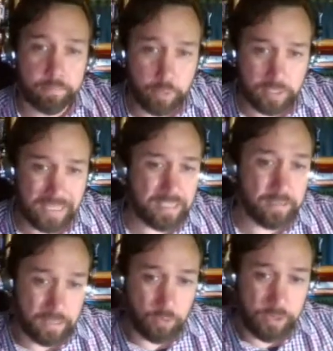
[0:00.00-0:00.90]
But
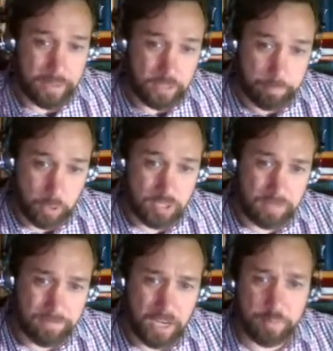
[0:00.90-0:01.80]
although that's a
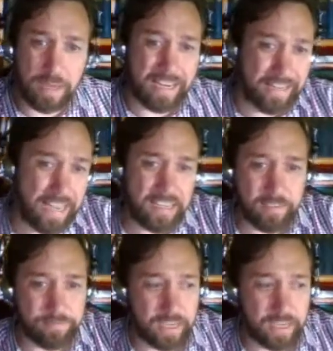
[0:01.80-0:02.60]
positive flashback, a negative